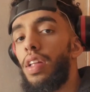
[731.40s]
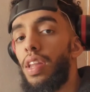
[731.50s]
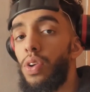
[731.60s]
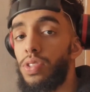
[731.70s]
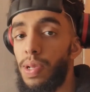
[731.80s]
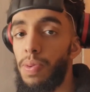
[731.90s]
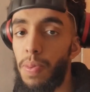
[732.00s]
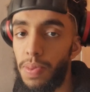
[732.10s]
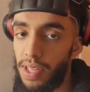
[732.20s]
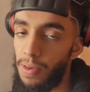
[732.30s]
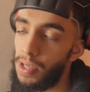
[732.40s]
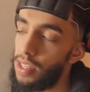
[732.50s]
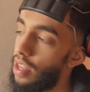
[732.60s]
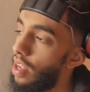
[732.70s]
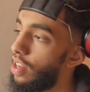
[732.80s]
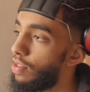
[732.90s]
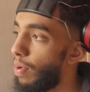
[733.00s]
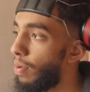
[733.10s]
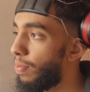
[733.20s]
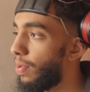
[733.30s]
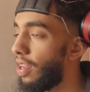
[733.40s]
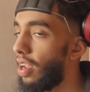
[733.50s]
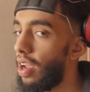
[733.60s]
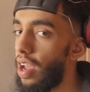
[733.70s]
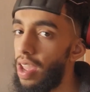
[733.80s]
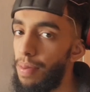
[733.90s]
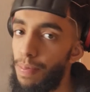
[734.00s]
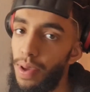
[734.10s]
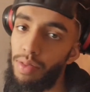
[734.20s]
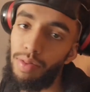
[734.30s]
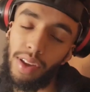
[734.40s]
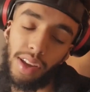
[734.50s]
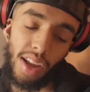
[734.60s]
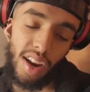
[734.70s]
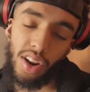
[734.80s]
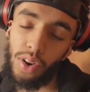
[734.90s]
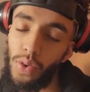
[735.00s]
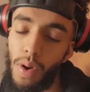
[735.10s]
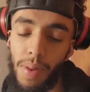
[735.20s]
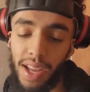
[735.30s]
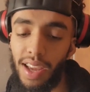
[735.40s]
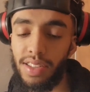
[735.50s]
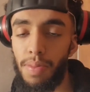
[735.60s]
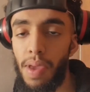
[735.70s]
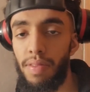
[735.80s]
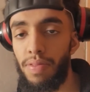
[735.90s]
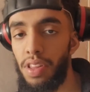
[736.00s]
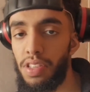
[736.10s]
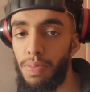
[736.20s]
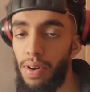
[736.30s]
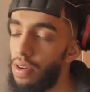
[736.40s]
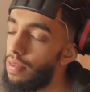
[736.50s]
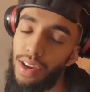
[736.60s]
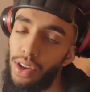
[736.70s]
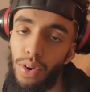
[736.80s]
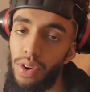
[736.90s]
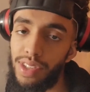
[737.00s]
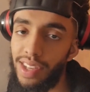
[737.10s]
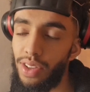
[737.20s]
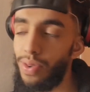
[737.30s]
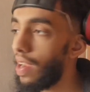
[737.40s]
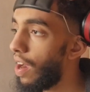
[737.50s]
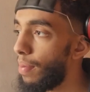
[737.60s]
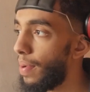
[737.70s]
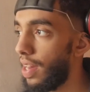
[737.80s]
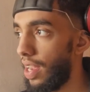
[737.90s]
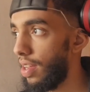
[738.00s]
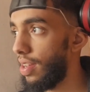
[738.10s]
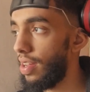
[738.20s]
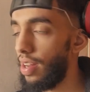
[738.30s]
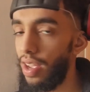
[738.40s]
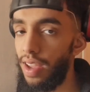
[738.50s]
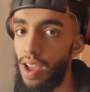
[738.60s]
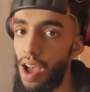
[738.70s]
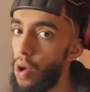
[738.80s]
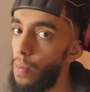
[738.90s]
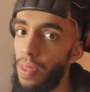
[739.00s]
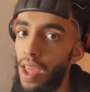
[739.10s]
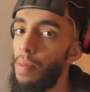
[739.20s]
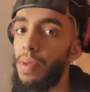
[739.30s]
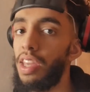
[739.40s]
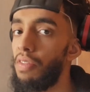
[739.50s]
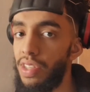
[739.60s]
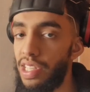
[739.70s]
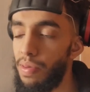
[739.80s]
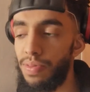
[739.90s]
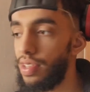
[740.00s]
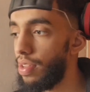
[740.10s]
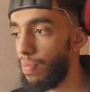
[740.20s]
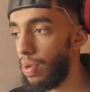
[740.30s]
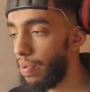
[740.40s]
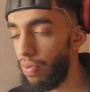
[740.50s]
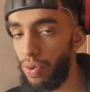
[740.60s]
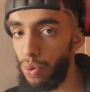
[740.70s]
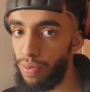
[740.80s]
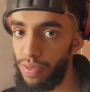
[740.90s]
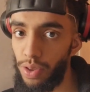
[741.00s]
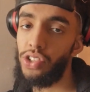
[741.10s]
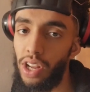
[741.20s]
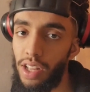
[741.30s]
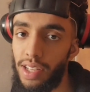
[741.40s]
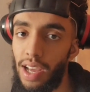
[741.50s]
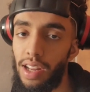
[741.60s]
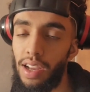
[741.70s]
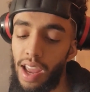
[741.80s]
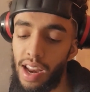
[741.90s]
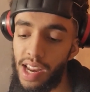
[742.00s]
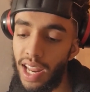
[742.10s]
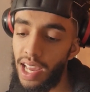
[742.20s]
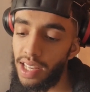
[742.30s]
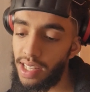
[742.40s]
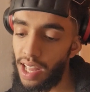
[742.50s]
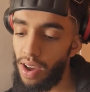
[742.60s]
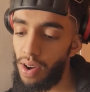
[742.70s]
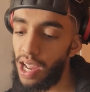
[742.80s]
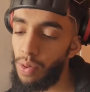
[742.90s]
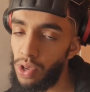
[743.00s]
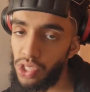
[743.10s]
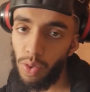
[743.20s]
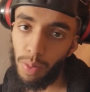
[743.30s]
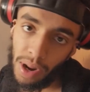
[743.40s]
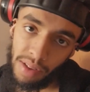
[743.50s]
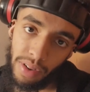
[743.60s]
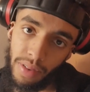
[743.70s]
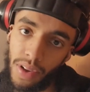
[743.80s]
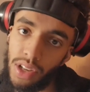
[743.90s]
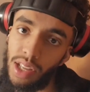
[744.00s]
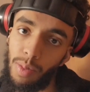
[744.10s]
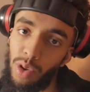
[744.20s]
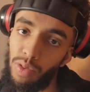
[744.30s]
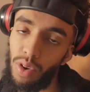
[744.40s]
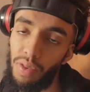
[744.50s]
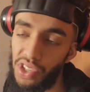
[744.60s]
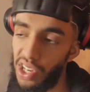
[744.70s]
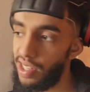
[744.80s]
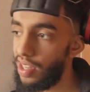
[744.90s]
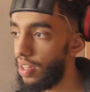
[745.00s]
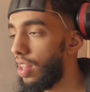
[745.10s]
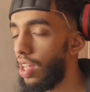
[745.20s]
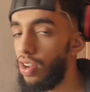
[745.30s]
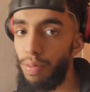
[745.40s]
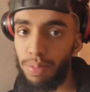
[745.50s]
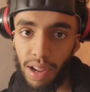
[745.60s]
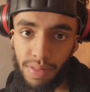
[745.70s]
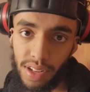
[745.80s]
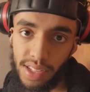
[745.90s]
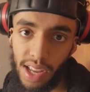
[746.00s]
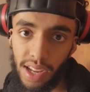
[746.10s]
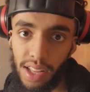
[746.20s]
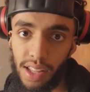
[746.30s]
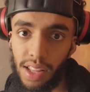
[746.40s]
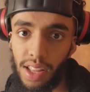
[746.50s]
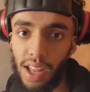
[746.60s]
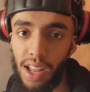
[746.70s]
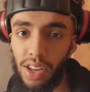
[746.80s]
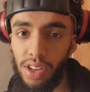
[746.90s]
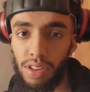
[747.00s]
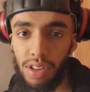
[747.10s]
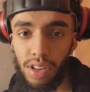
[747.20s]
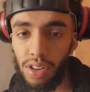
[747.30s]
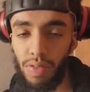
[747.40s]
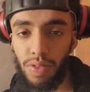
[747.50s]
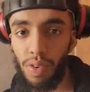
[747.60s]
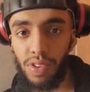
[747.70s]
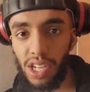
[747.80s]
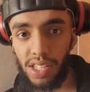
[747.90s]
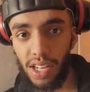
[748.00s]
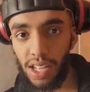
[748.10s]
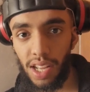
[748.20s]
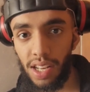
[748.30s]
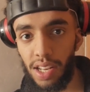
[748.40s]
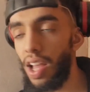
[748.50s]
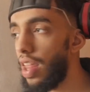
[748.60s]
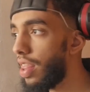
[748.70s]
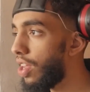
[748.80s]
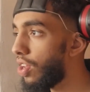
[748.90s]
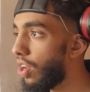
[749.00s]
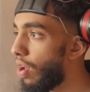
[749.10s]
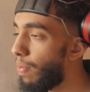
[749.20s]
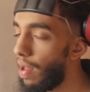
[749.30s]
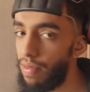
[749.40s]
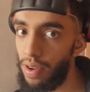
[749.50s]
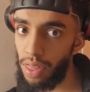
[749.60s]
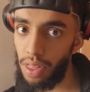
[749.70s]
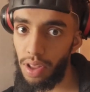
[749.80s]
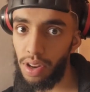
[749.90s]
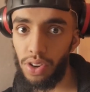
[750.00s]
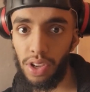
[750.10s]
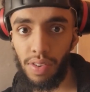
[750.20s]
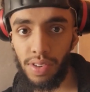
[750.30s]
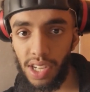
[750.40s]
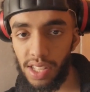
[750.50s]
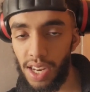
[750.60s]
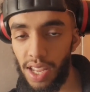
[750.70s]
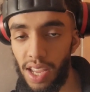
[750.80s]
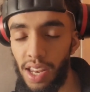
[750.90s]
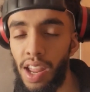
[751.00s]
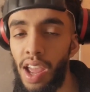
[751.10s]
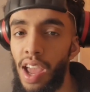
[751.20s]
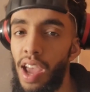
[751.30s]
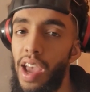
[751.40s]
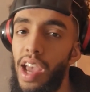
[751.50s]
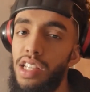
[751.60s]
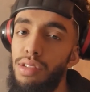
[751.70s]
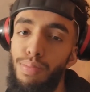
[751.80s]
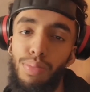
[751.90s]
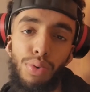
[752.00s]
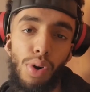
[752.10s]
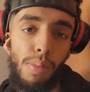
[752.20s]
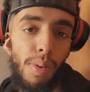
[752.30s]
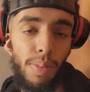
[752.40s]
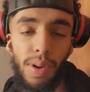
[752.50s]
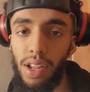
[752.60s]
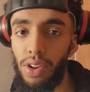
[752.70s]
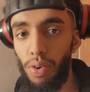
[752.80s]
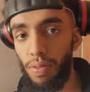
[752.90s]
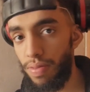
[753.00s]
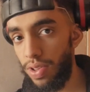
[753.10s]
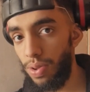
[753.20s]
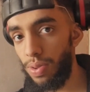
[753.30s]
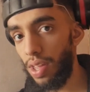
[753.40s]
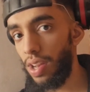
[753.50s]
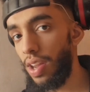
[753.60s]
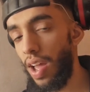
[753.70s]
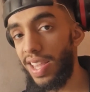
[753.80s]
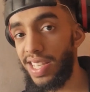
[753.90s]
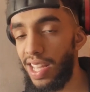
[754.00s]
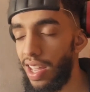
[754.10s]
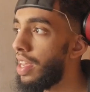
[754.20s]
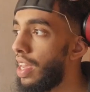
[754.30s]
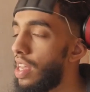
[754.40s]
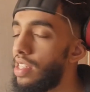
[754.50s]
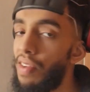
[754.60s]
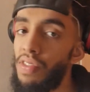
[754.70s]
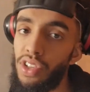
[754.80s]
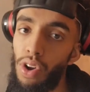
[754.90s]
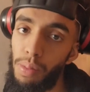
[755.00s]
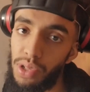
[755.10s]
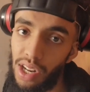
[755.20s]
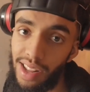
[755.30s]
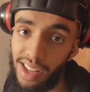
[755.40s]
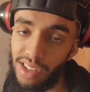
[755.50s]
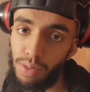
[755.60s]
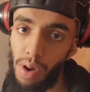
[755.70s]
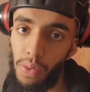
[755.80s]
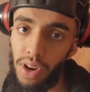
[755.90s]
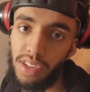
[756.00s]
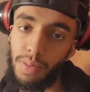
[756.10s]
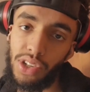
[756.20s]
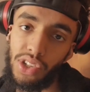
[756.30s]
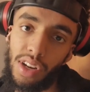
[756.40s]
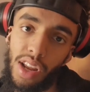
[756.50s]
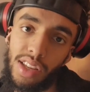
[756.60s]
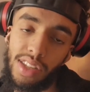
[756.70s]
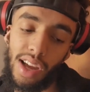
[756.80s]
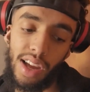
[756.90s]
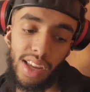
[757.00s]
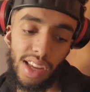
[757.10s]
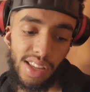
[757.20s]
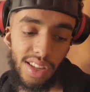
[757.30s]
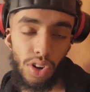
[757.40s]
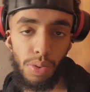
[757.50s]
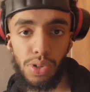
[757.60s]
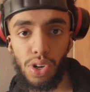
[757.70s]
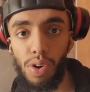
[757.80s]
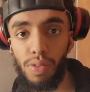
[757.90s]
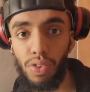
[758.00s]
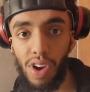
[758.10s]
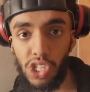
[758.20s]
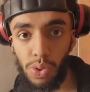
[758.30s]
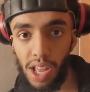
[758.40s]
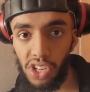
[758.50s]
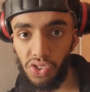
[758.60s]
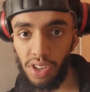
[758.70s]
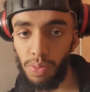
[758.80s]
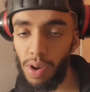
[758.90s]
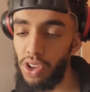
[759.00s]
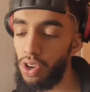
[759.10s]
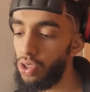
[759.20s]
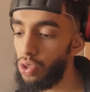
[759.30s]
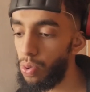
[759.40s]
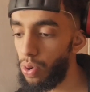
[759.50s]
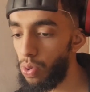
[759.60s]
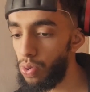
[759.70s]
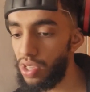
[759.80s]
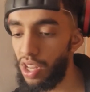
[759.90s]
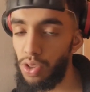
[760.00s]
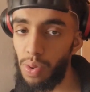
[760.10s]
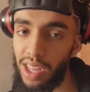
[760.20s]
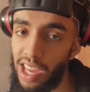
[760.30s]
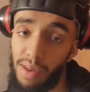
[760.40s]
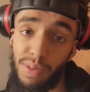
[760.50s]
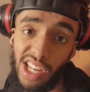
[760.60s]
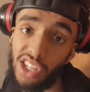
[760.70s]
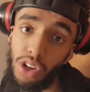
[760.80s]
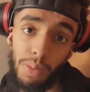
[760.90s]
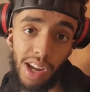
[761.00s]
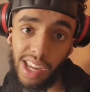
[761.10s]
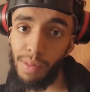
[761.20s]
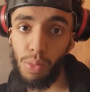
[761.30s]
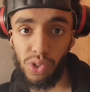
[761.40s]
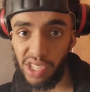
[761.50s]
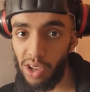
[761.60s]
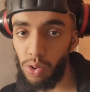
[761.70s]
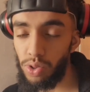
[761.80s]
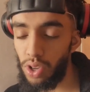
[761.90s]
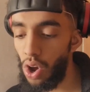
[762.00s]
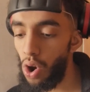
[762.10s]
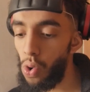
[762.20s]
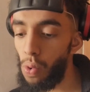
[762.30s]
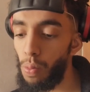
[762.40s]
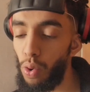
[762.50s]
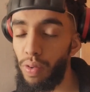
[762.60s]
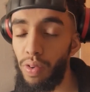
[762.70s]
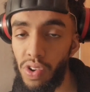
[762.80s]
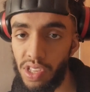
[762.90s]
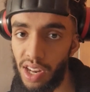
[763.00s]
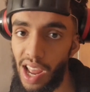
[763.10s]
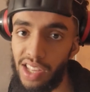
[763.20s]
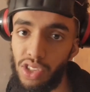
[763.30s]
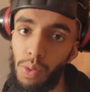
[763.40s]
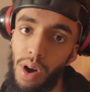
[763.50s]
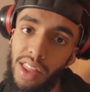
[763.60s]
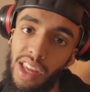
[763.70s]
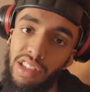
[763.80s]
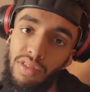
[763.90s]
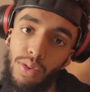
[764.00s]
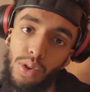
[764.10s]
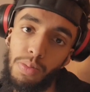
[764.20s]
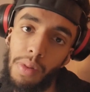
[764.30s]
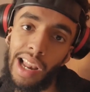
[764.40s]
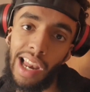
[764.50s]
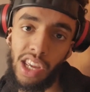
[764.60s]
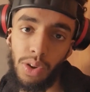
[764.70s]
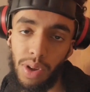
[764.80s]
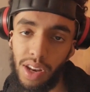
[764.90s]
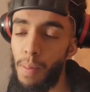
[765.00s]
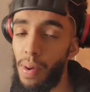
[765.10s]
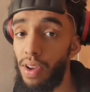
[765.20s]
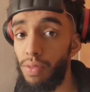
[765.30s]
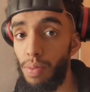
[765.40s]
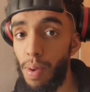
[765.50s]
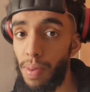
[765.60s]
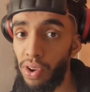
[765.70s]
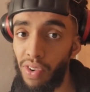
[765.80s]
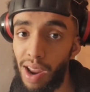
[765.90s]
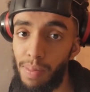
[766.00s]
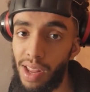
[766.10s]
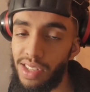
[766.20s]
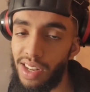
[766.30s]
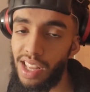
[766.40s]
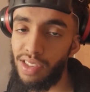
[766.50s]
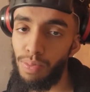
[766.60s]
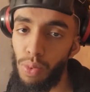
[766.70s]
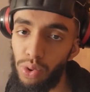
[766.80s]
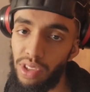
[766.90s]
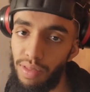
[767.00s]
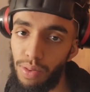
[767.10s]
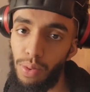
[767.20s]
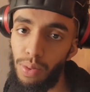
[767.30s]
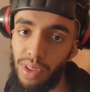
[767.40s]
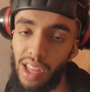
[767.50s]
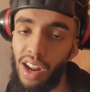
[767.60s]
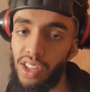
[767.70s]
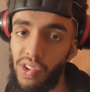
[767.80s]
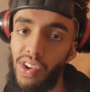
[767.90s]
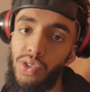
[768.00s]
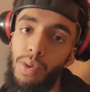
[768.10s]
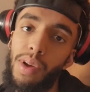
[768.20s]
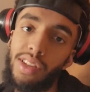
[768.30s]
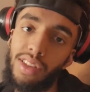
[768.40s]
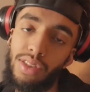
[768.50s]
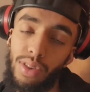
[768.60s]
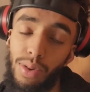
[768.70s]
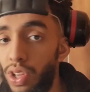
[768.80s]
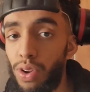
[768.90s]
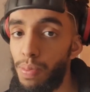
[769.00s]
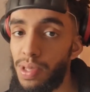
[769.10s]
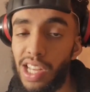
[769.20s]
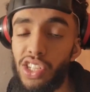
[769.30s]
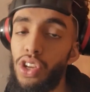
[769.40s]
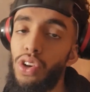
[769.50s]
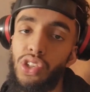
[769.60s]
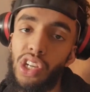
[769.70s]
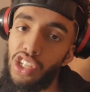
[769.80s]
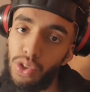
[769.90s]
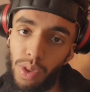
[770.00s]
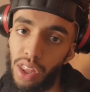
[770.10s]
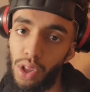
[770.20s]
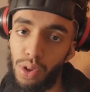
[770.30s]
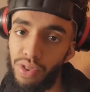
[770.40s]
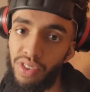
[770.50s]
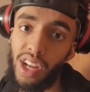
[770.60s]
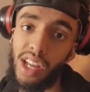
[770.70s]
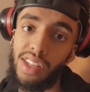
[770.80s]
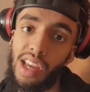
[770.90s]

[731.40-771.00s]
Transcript: Now tip number 6, and it's probably a big thing, and I know I might get some hate for this, but you know, honestly, I don't care about the hate. Like, I'm there, I'm gonna give you tips, I'm gonna be real with you, inshallah ta'ala. And it's that once you've applied for the first time and you've got rejected, then you apply for the second and you've got rejected again, and then you're gonna apply for the third and you get rejected again. It's probably not for you then. I'd say, yes, there is an option, and this is what I wanted to mention, is that yes, there's an option of graduate entry where you can do a course and do it again, and potentially you might get more skills or more of a reason as to why the interviewers might let you in. But remember, grad medicine is more difficult than undergraduate medicine, so you know, potentially you could change within those 3 years.